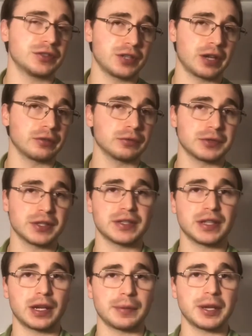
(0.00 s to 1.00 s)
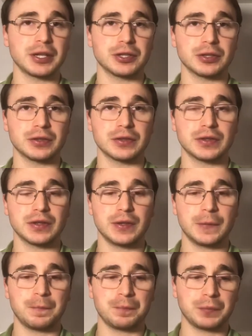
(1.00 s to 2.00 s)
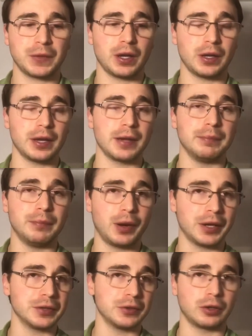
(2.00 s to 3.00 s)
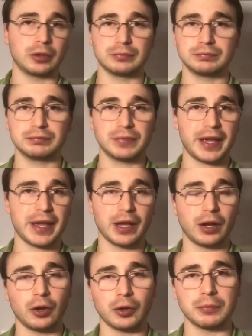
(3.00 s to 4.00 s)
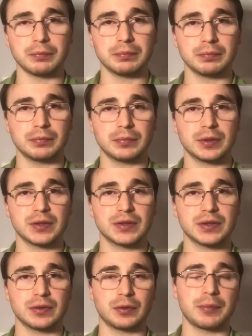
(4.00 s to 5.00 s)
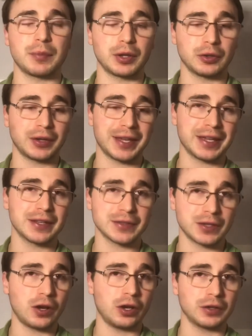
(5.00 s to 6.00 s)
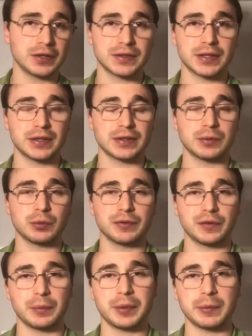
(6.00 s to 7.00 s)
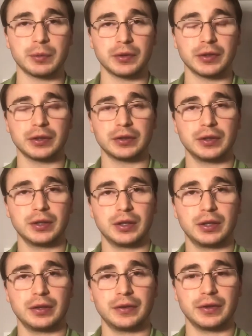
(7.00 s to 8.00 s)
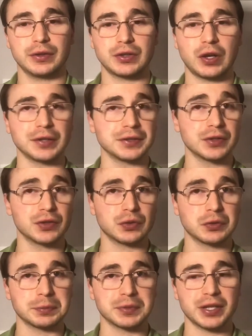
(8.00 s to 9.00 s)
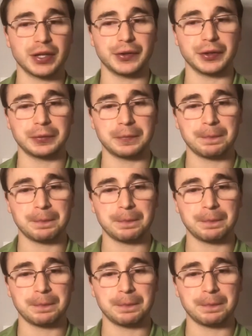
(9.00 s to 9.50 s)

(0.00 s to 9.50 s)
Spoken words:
general DC animations, it might not hit home as hard as it would for the people that are tied to the source material.